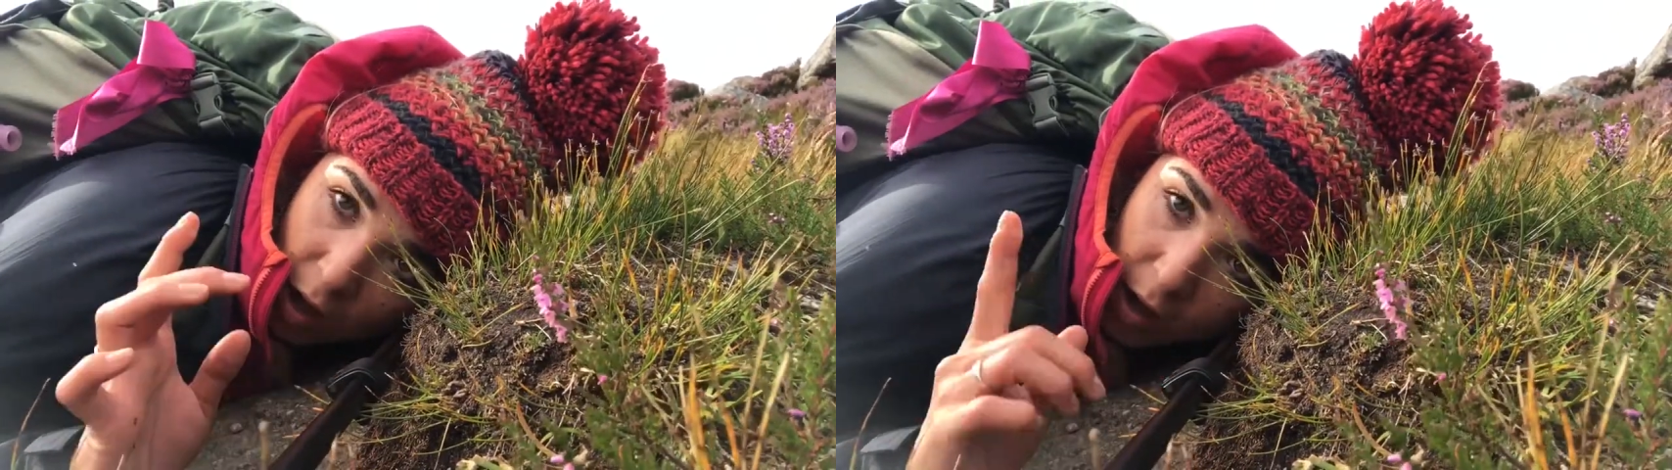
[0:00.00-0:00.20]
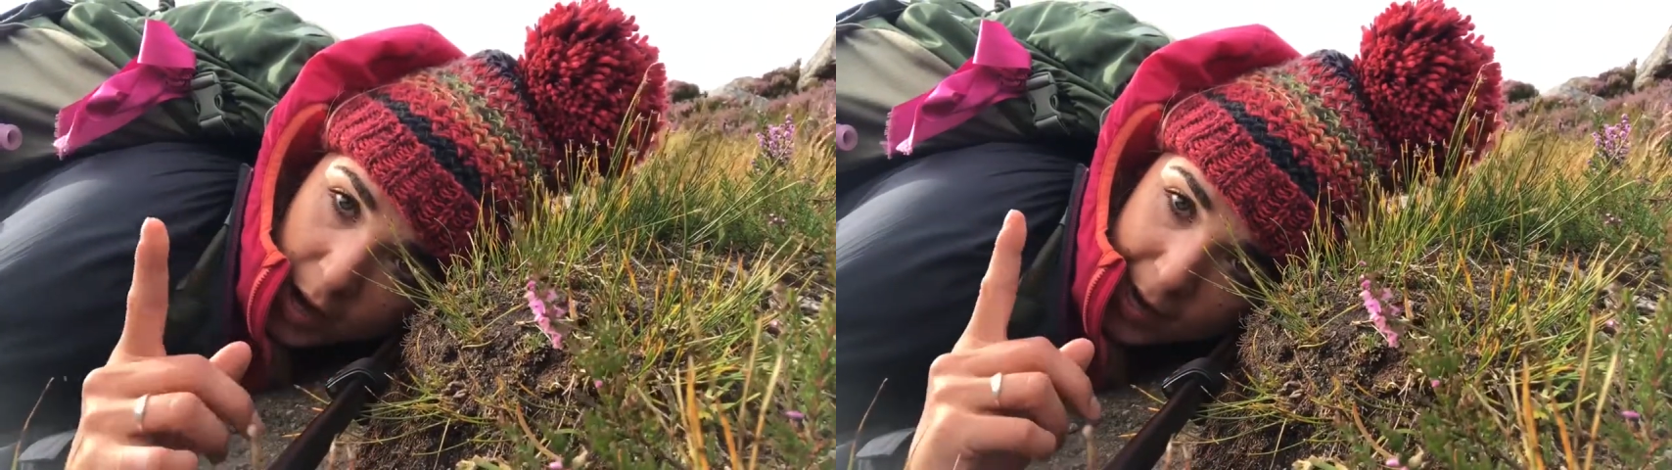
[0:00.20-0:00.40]

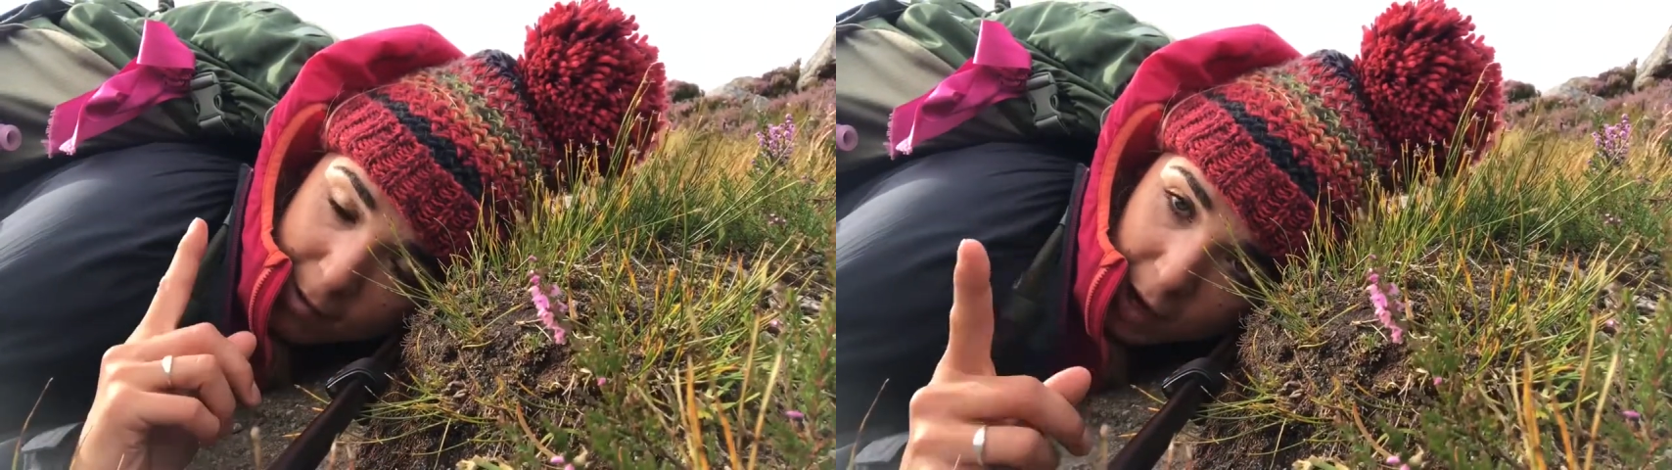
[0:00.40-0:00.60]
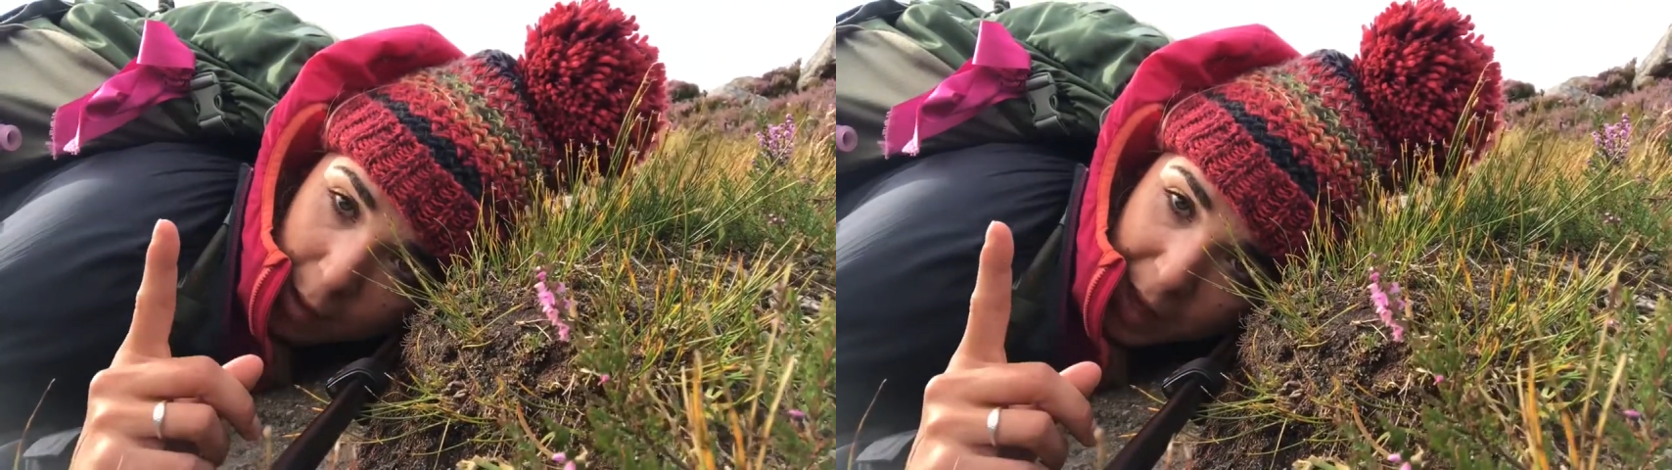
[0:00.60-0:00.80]
I highly
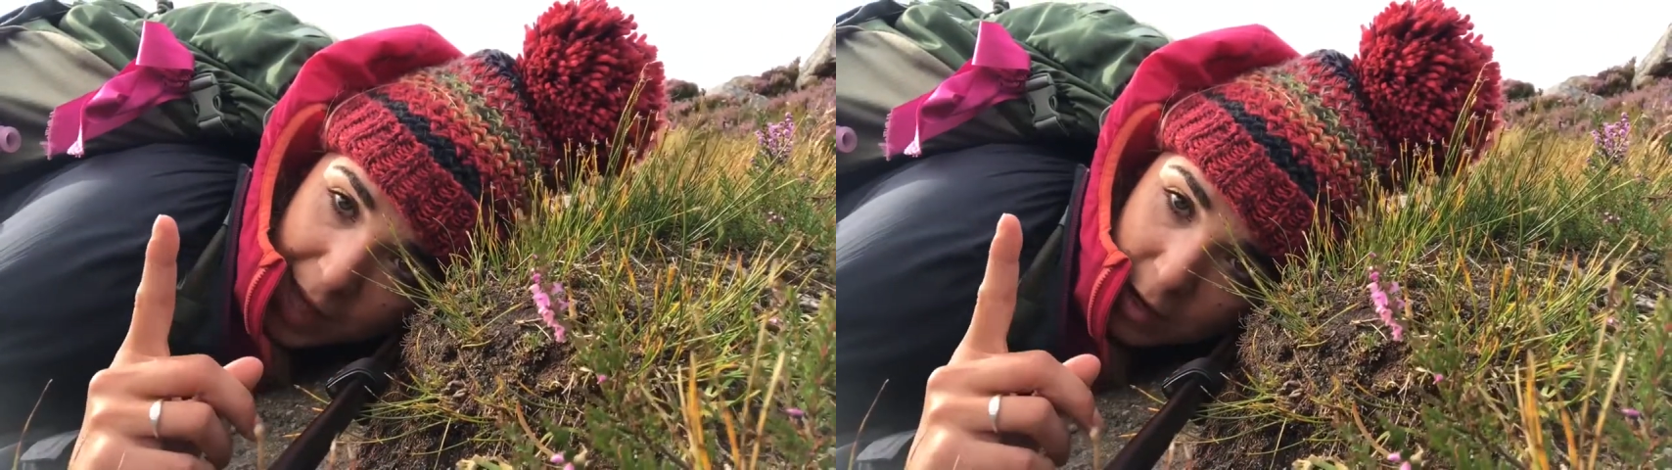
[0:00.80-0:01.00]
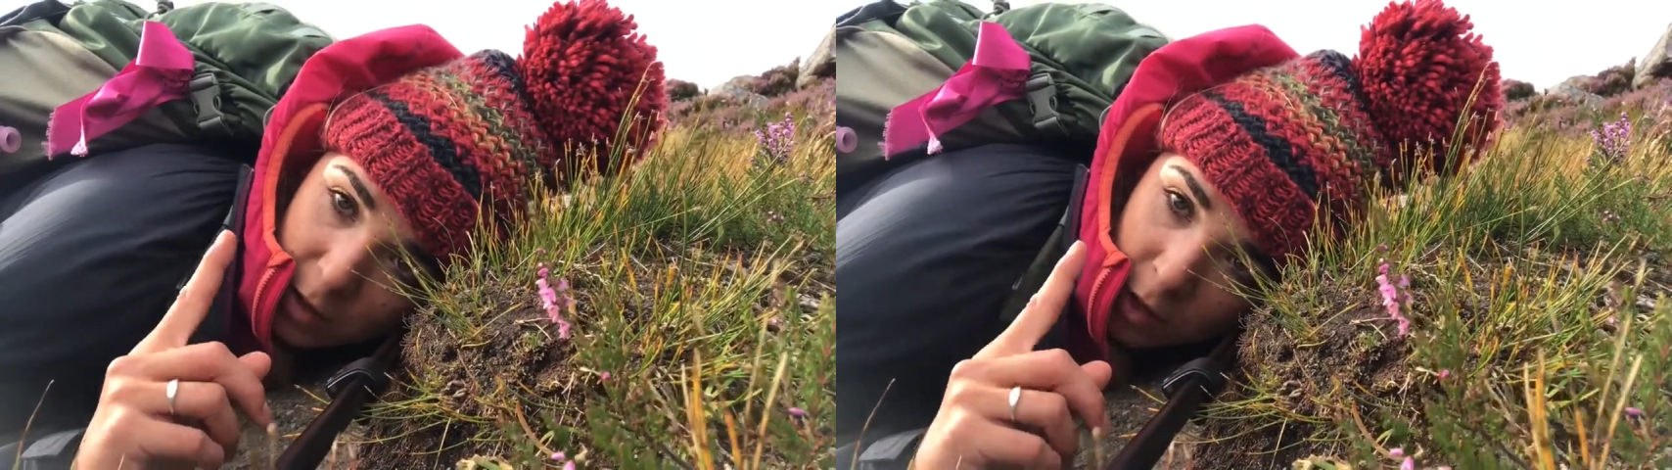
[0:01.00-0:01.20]

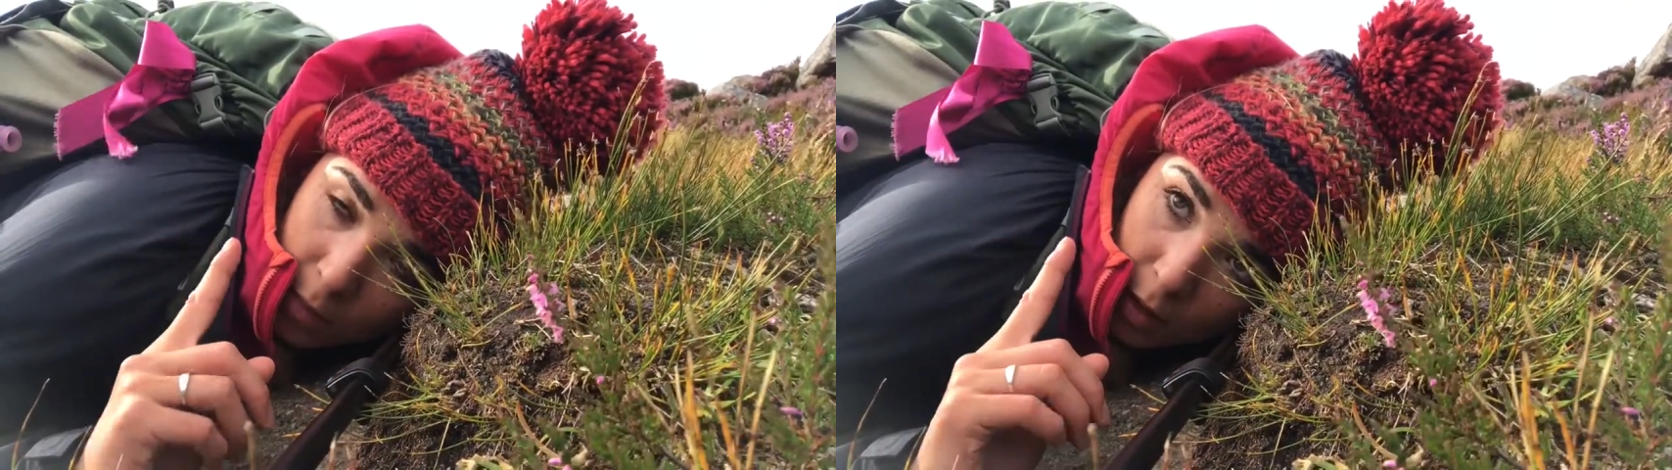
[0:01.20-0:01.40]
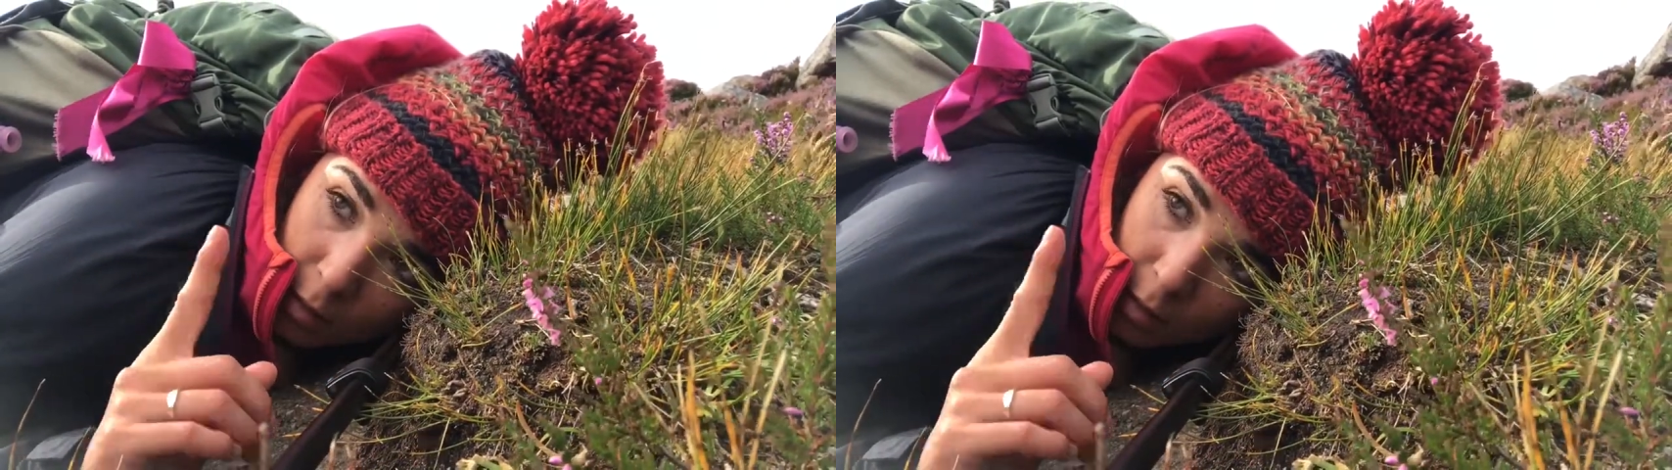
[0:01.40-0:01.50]
recommend